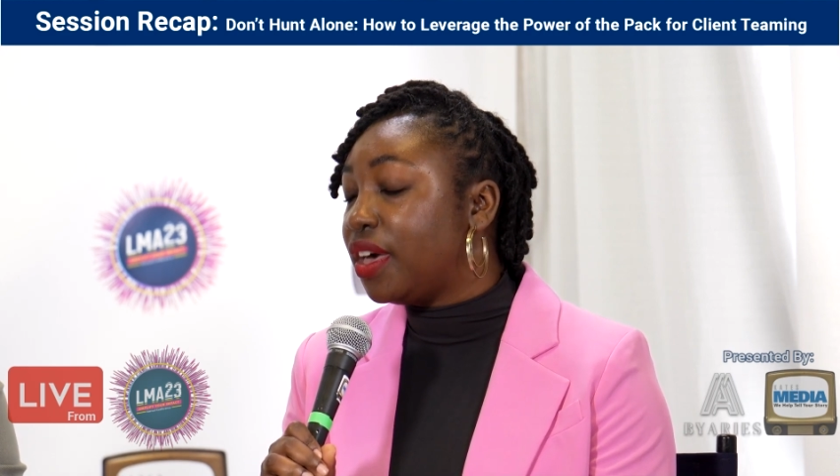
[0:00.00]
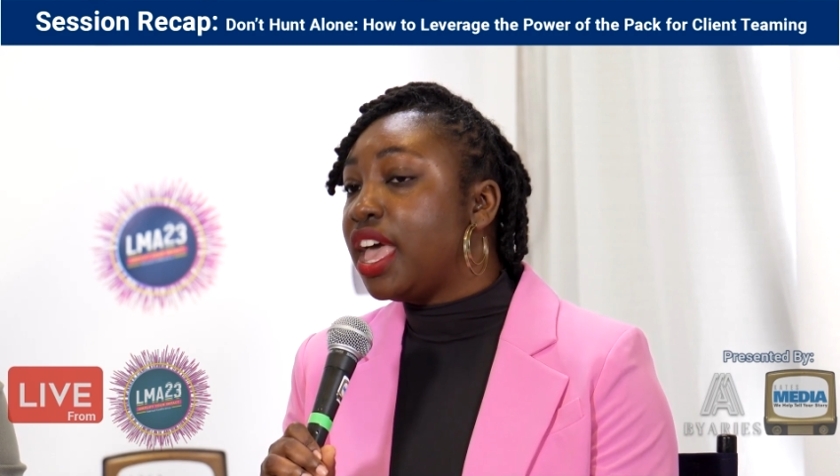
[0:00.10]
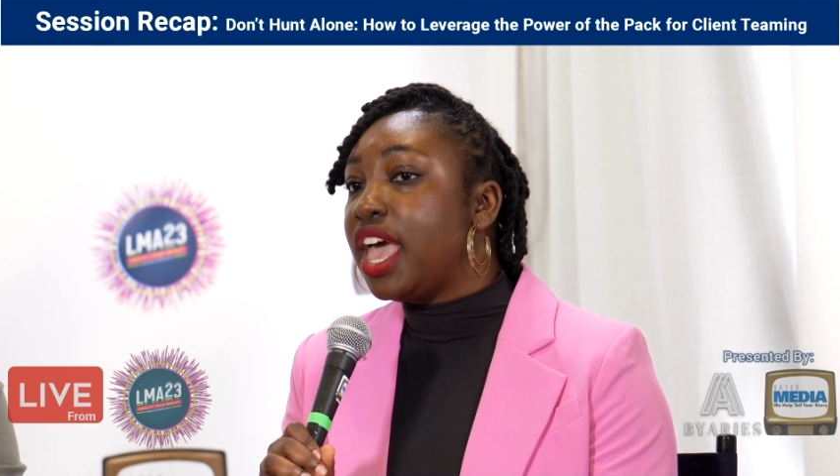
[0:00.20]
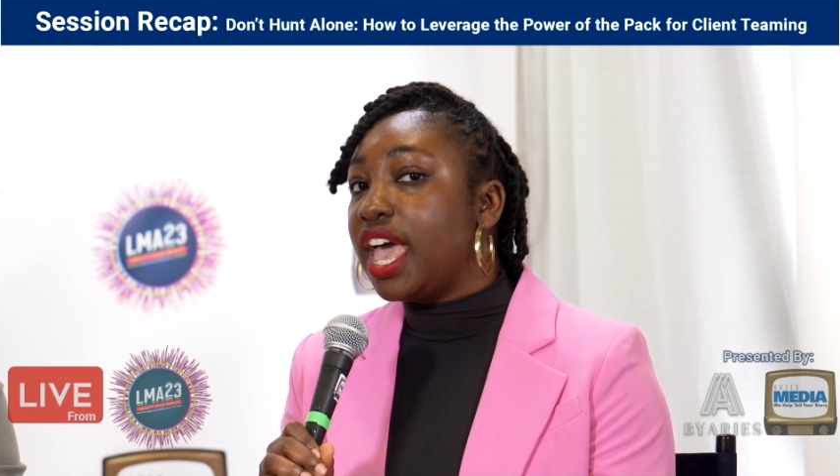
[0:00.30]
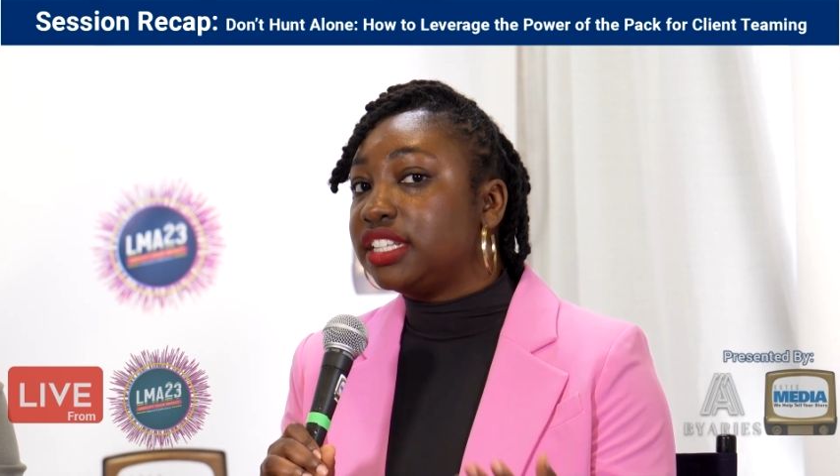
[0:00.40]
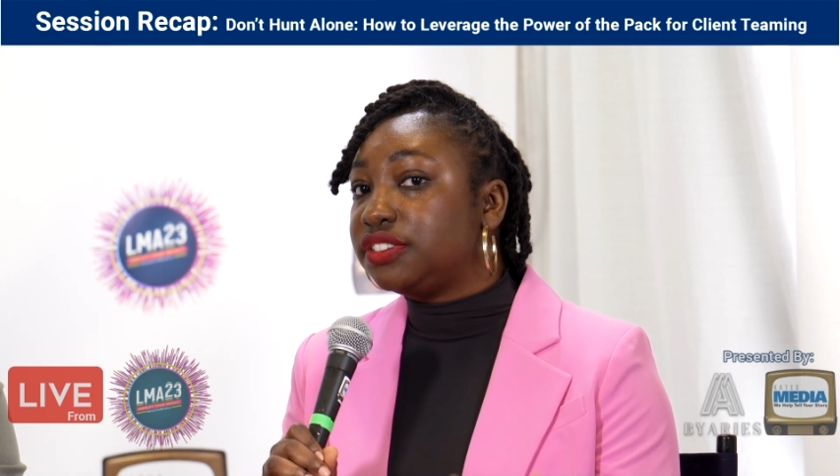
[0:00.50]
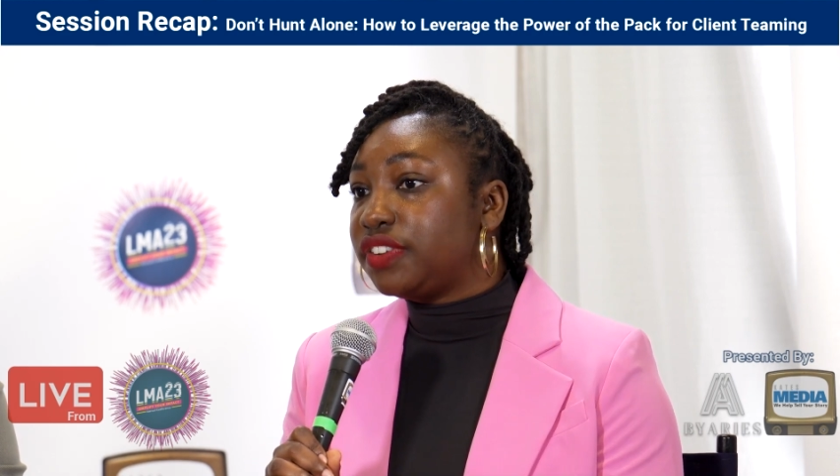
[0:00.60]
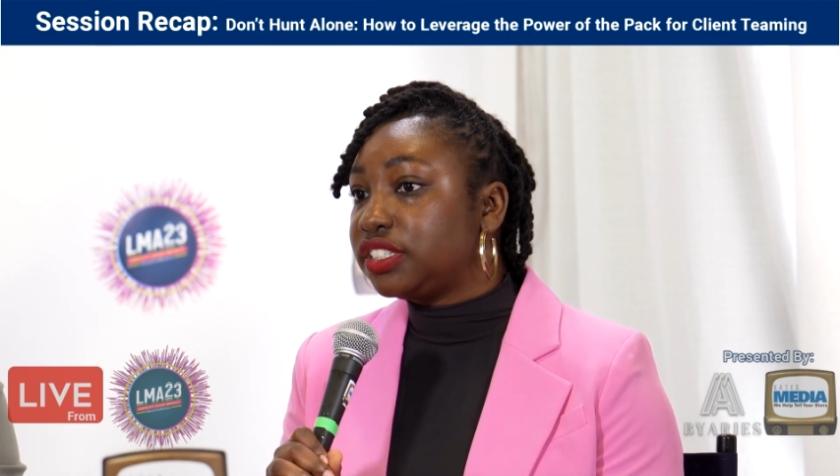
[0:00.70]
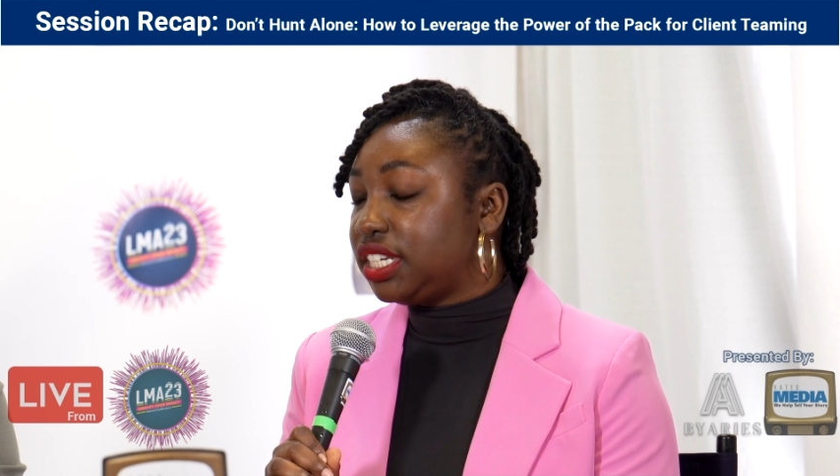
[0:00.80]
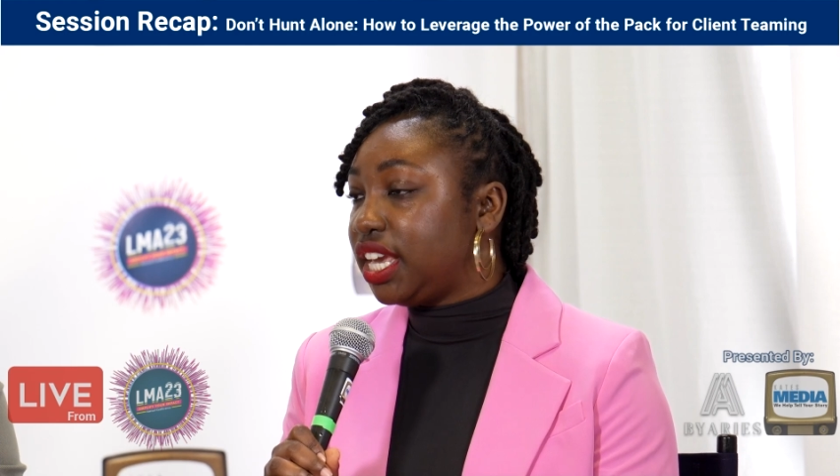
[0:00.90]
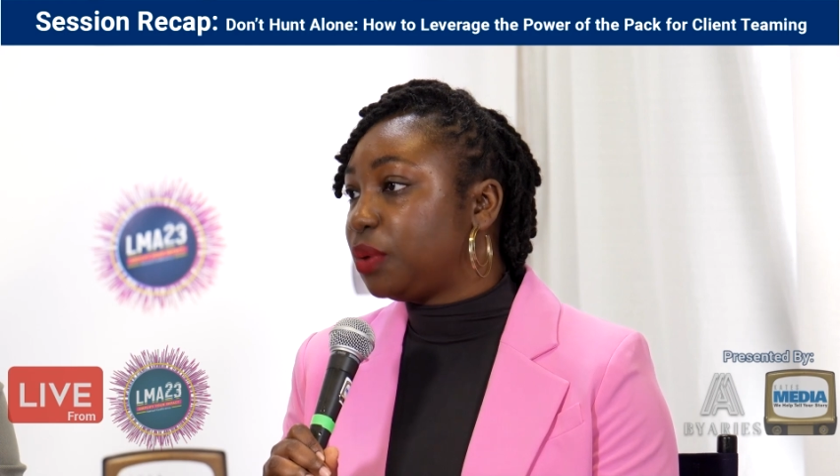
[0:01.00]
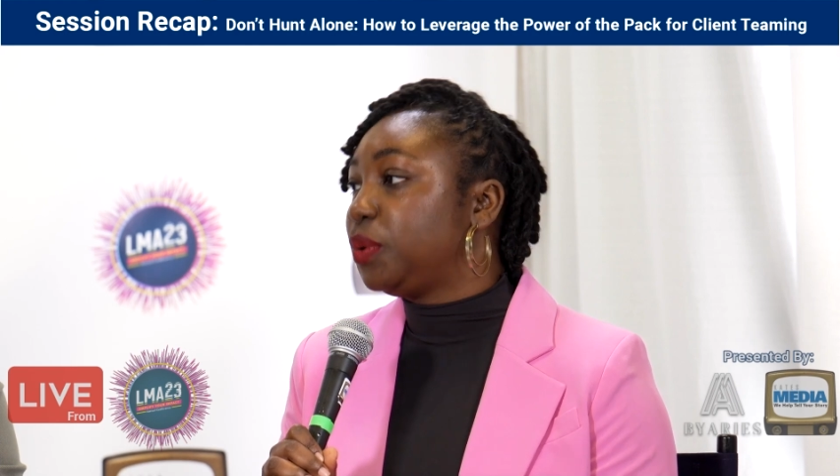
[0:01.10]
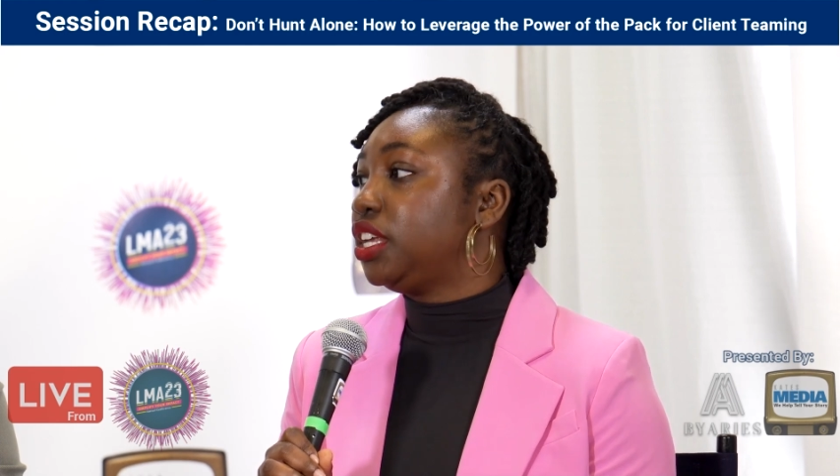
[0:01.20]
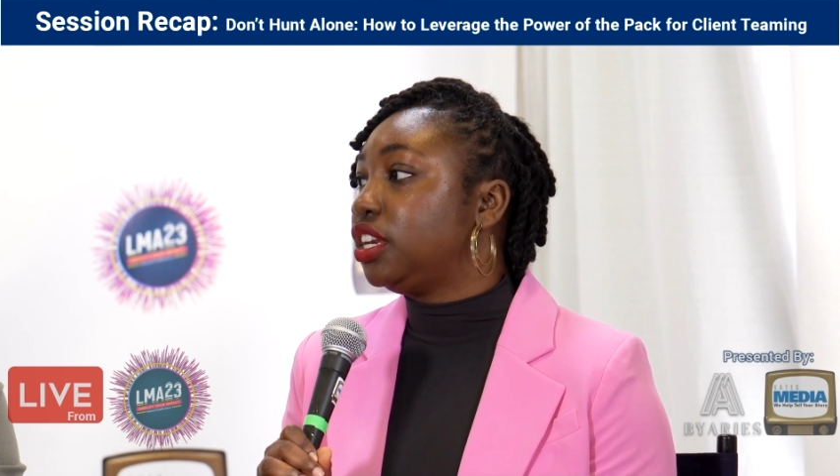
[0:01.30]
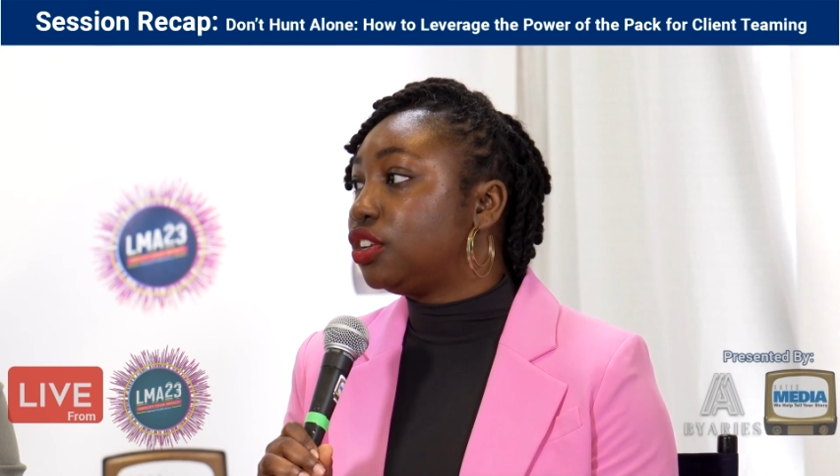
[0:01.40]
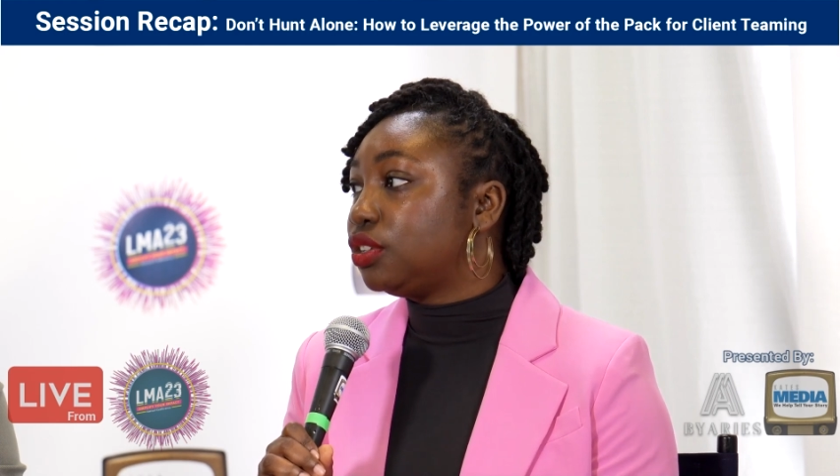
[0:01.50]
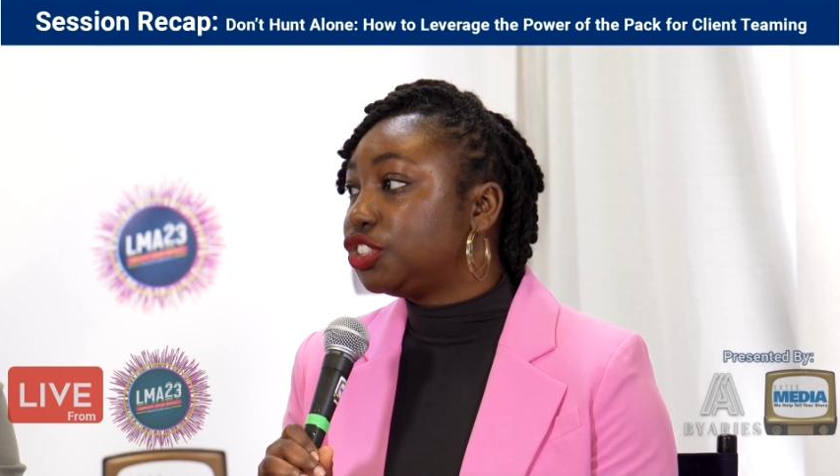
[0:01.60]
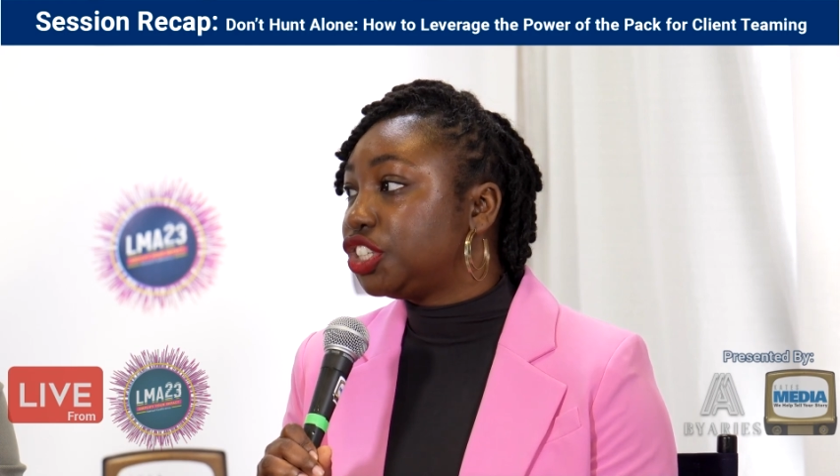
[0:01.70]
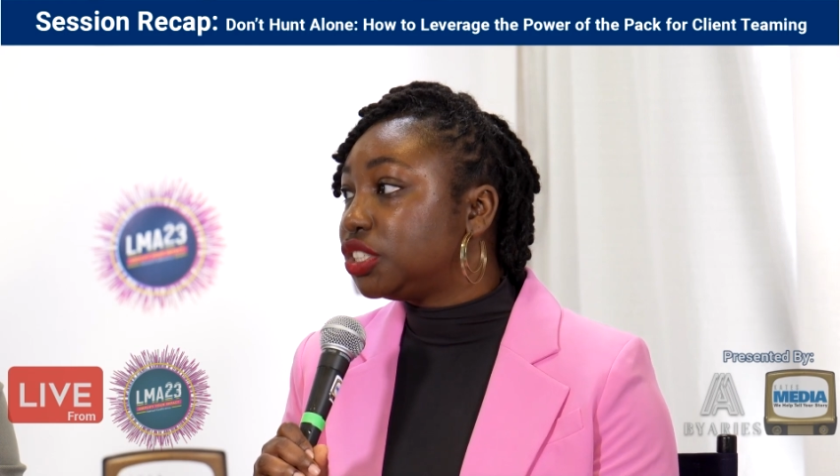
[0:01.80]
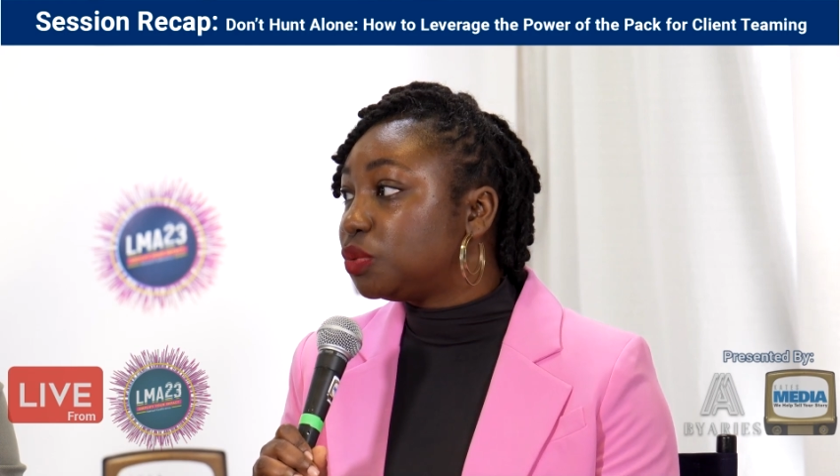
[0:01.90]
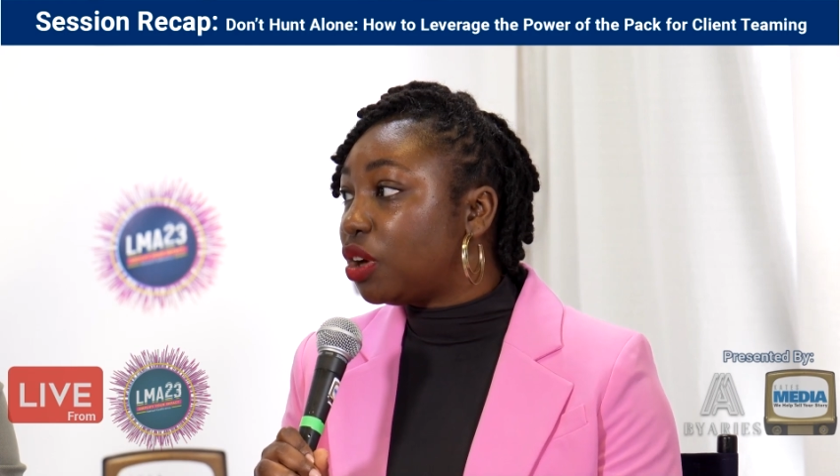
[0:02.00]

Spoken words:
And diversity, equity, and inclusion is